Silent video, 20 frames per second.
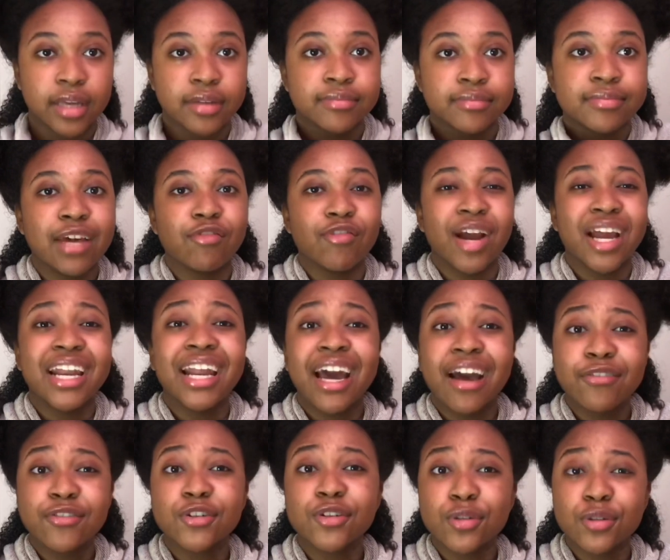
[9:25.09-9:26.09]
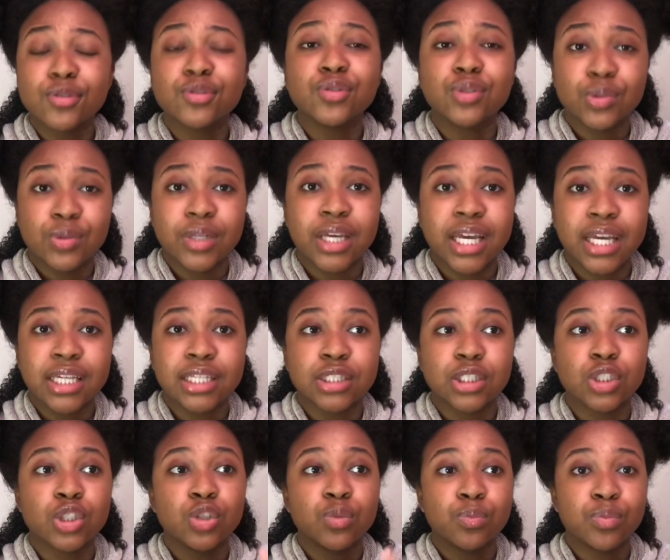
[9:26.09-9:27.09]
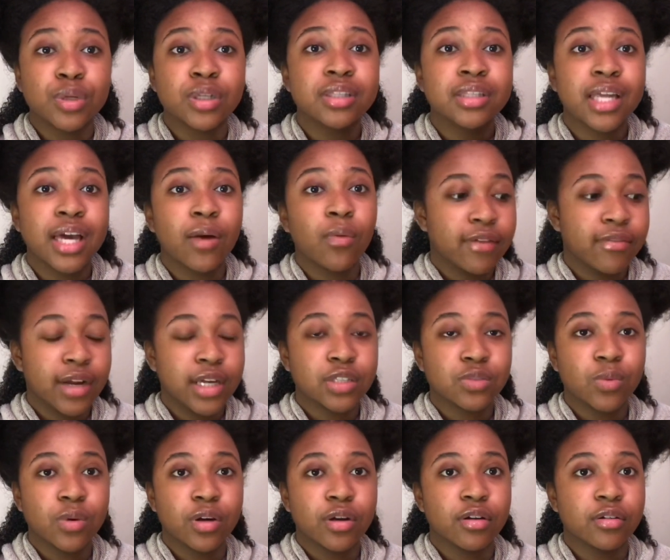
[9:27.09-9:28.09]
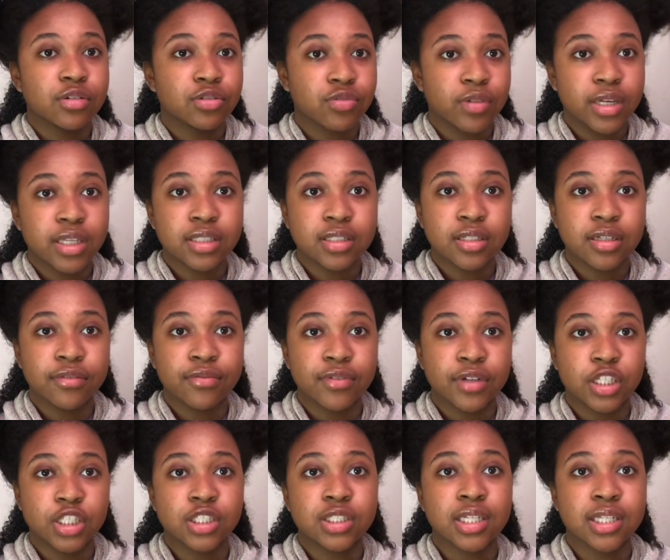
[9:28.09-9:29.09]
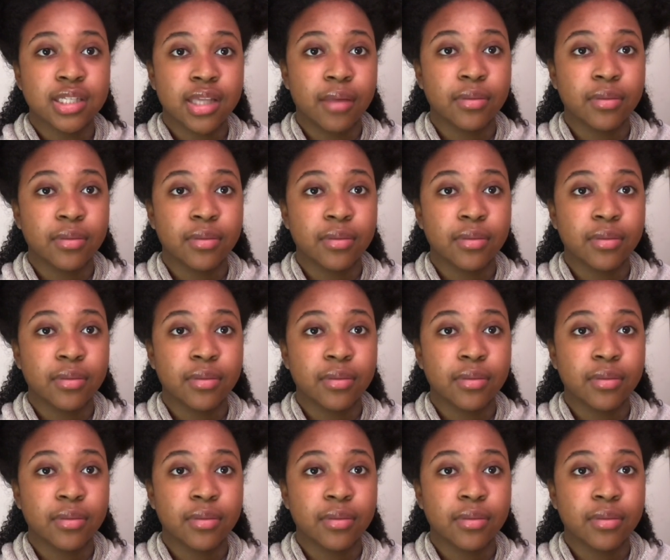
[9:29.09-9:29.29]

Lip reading: Right after those 2 days, put that rice water straight into the fridge to start the